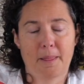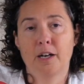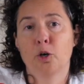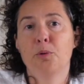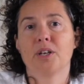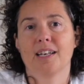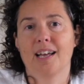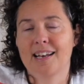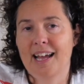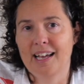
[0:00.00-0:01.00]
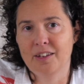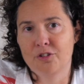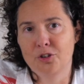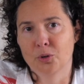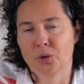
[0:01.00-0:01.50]
I hope you can
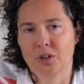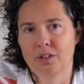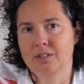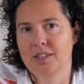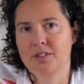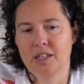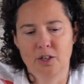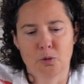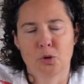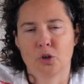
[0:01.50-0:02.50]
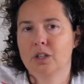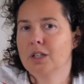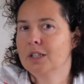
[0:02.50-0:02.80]
enhance your, let's say, your more